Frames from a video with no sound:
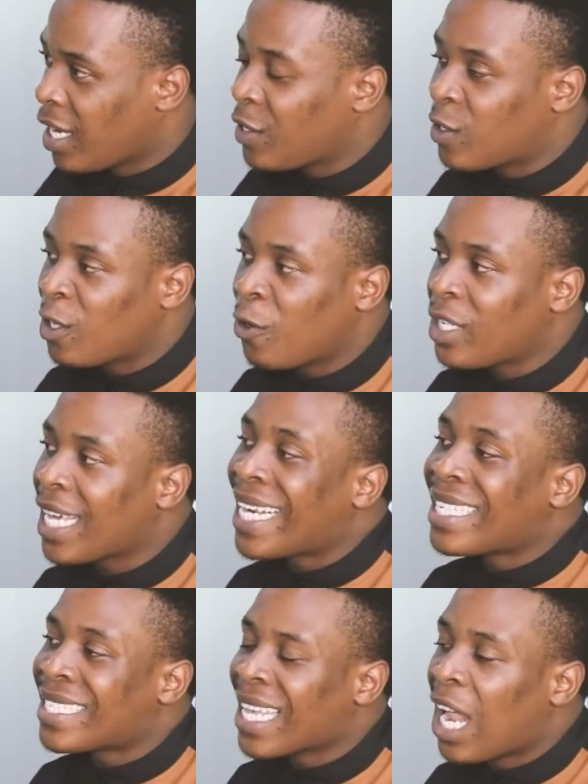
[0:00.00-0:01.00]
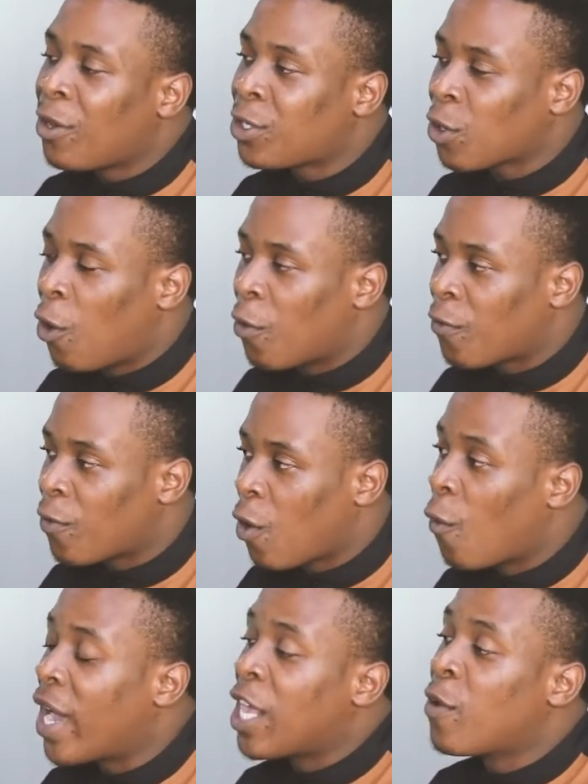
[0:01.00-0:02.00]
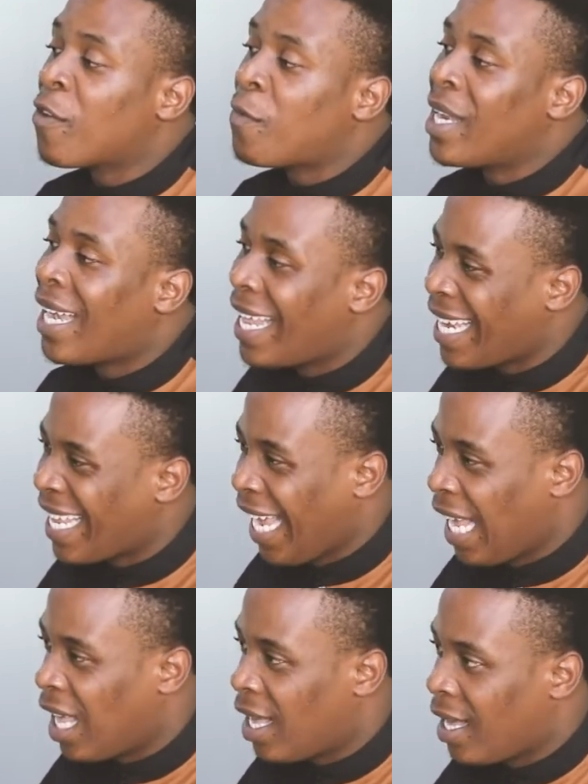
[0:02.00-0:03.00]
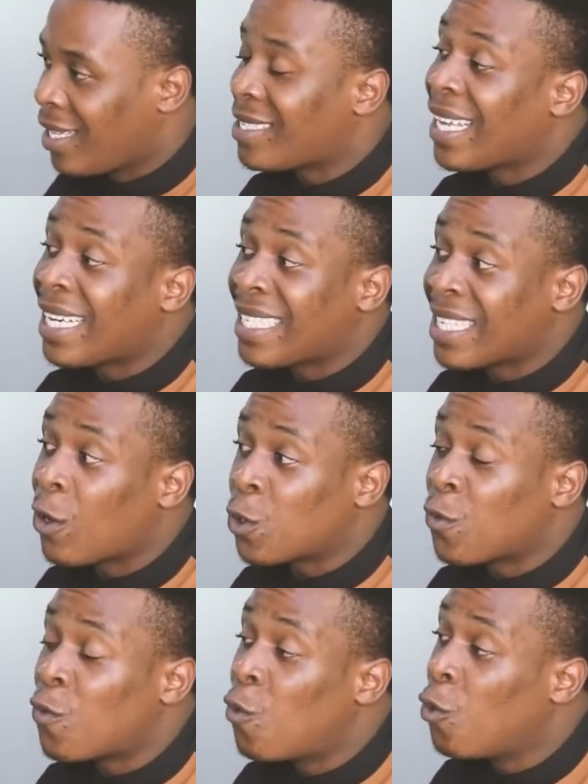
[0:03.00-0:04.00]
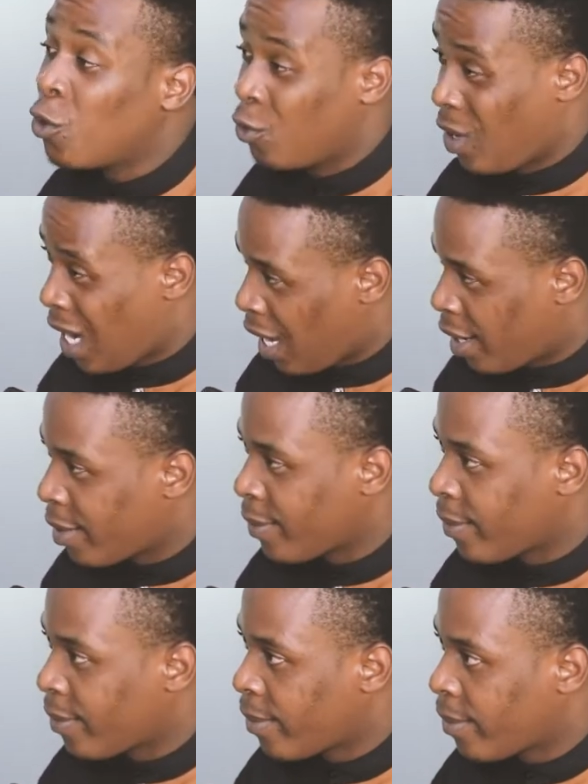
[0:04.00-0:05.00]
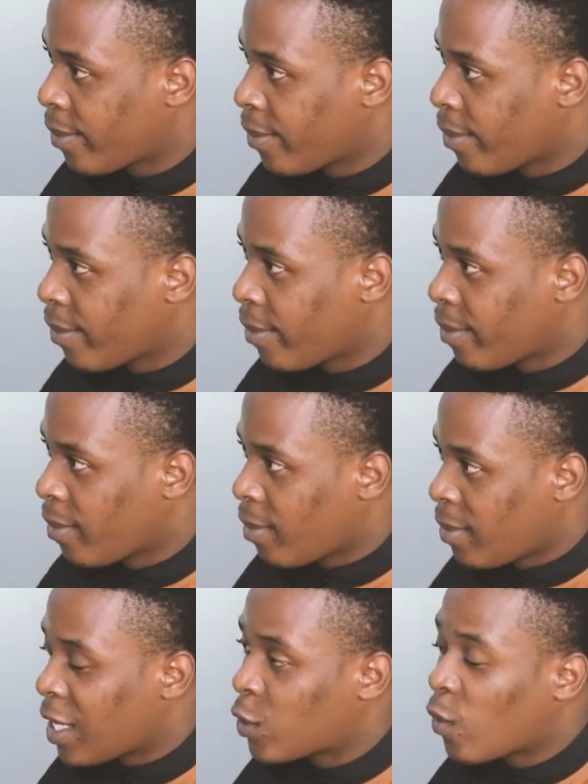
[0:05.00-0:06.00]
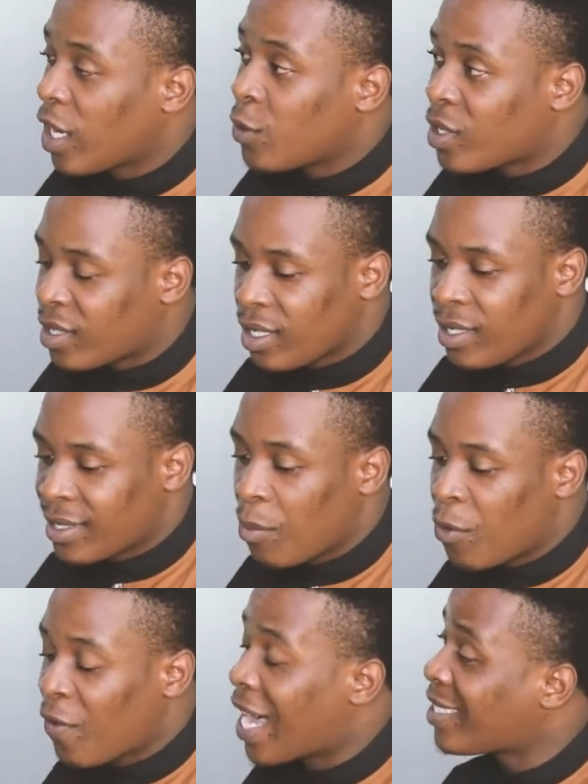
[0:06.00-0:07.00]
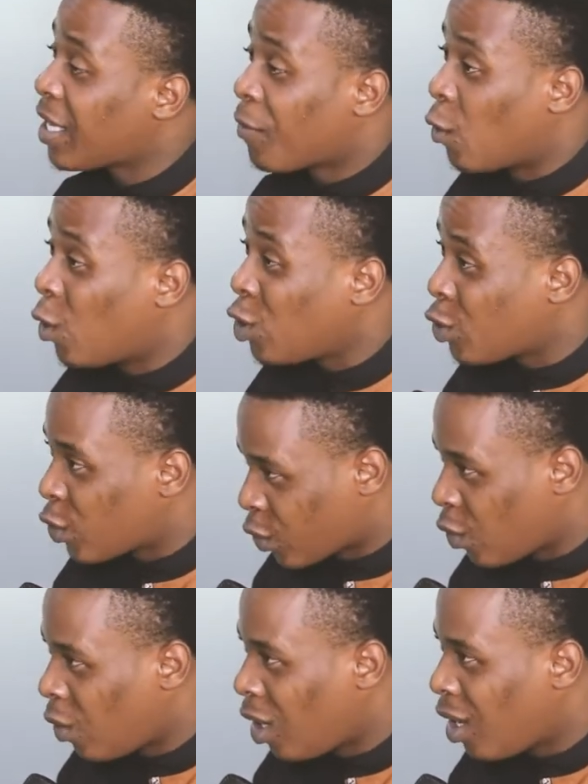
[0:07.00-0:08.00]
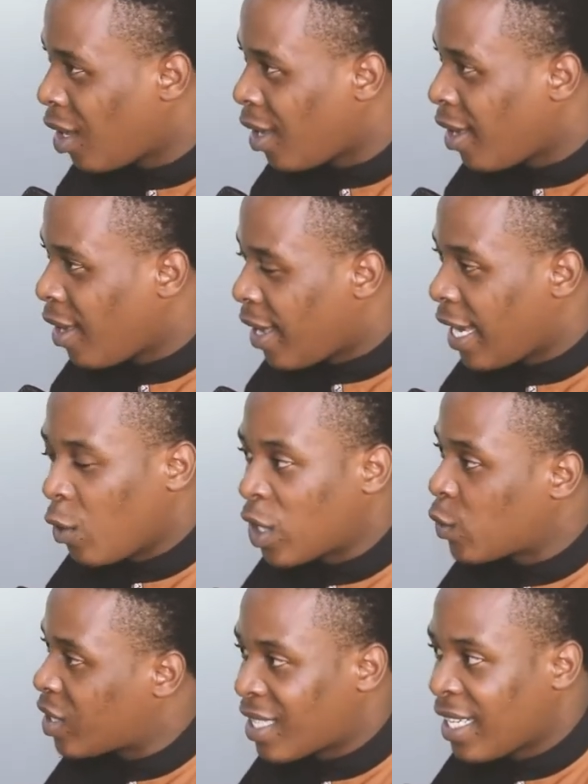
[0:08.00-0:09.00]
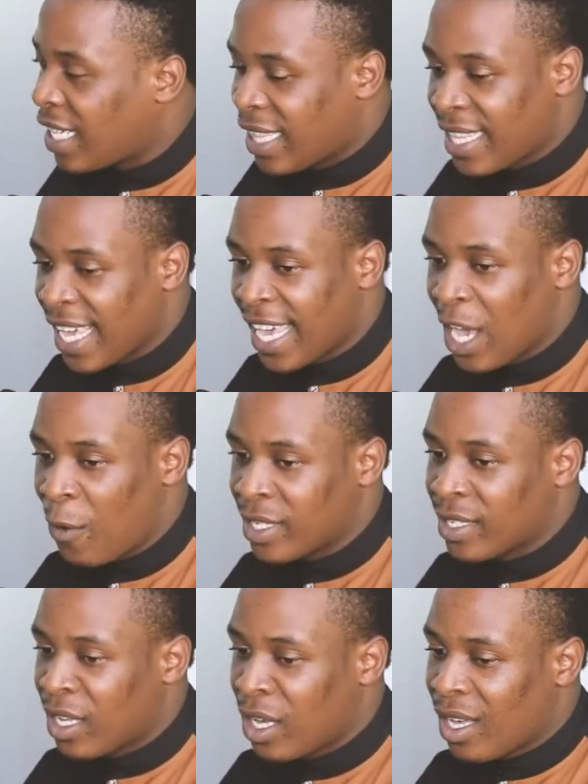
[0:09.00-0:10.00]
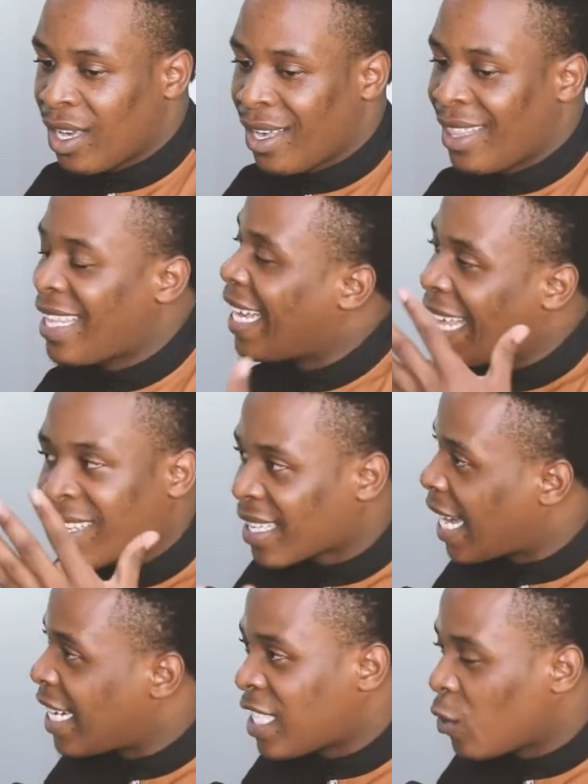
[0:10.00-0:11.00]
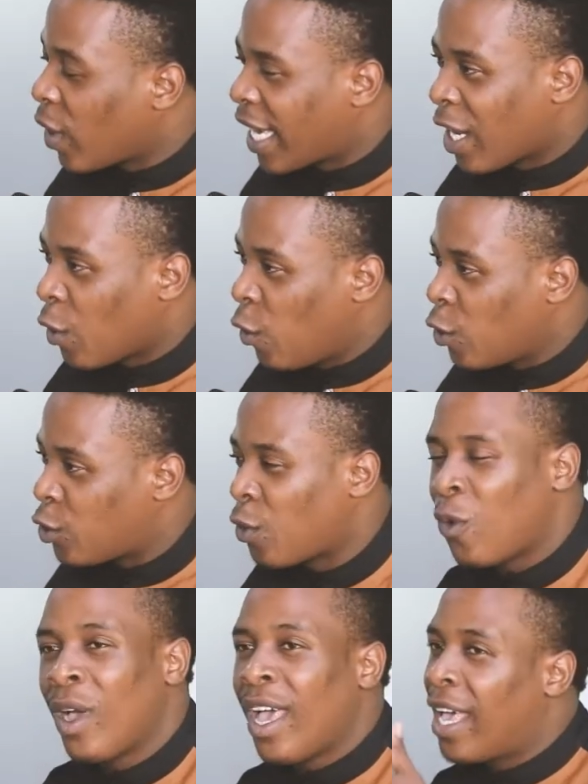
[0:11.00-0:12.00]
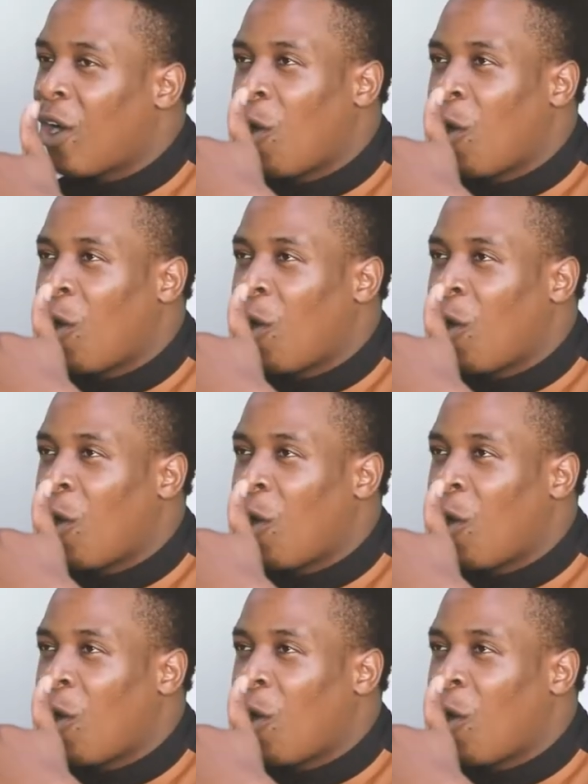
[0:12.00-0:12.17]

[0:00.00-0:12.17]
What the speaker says: is not a result of where you have been learning. It's a result of who you are. That's why you see some of us have gone to school, and what we started thinking was the next country we can go to,